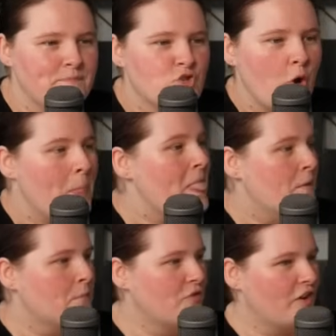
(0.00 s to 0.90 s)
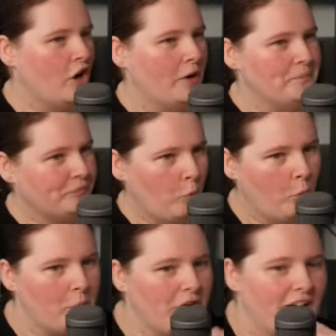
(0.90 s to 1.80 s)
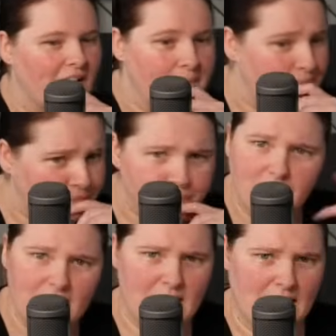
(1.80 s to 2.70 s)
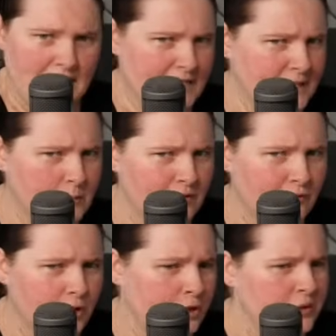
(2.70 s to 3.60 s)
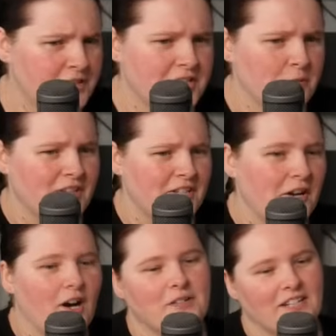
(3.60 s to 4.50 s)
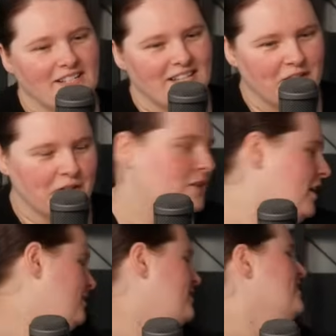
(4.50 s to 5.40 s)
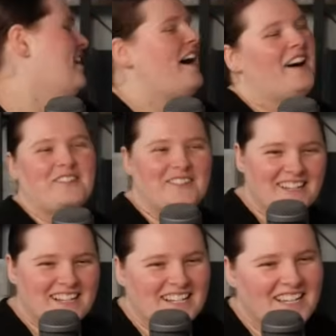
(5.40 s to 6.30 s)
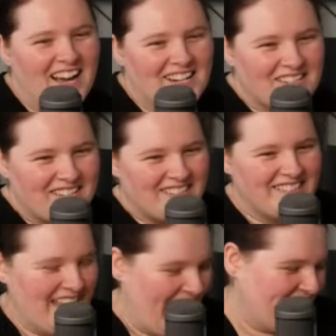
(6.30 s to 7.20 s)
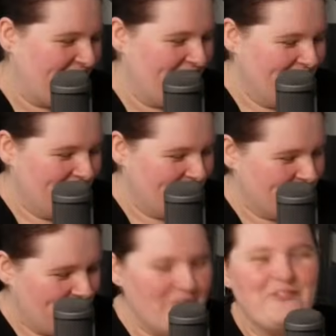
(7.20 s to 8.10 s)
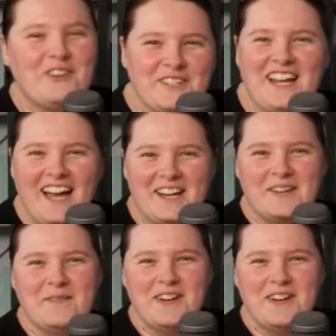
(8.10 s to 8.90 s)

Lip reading: So, moving on. What do we reckon? Is this one for you? Is this one that oh, did I say cute? Oh no! Gosh, dang it. The first item.